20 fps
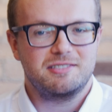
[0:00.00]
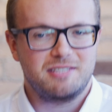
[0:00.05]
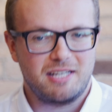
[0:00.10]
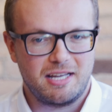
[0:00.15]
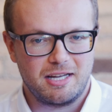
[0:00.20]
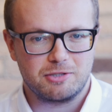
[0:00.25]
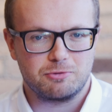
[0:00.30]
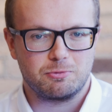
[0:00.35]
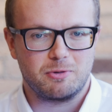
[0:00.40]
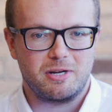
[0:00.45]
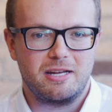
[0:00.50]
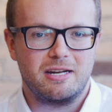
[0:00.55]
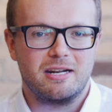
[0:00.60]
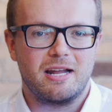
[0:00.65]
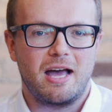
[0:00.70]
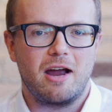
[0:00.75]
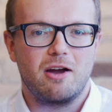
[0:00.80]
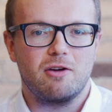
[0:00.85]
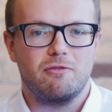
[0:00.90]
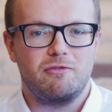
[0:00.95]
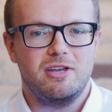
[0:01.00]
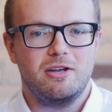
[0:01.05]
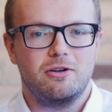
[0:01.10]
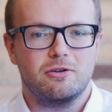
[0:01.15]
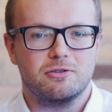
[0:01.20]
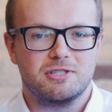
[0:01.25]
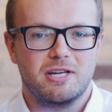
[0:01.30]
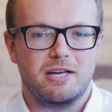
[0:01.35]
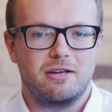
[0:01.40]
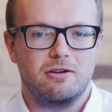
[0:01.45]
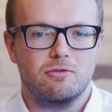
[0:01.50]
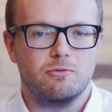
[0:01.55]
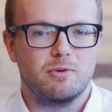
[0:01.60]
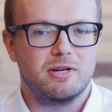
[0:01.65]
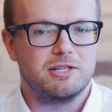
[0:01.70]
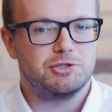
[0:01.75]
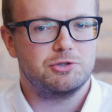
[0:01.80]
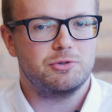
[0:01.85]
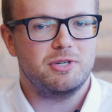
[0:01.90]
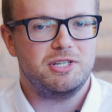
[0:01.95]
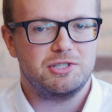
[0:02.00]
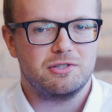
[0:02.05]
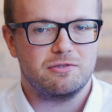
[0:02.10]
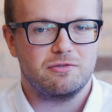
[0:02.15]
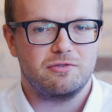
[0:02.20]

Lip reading: tax rate and higher vehicle title and registration